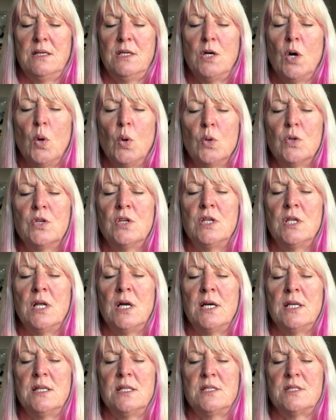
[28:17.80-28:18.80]
golden
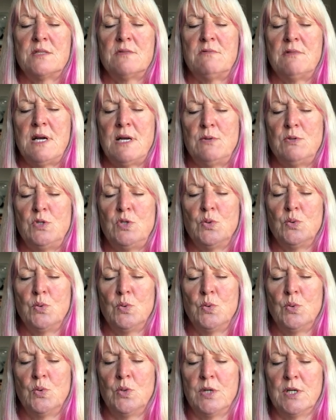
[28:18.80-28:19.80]
light that's around your
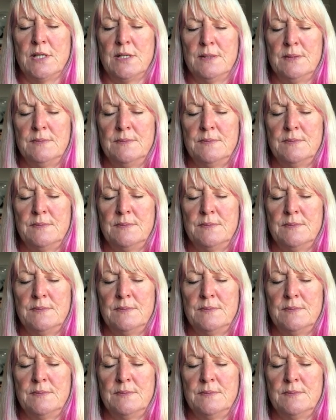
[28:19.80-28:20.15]
aura.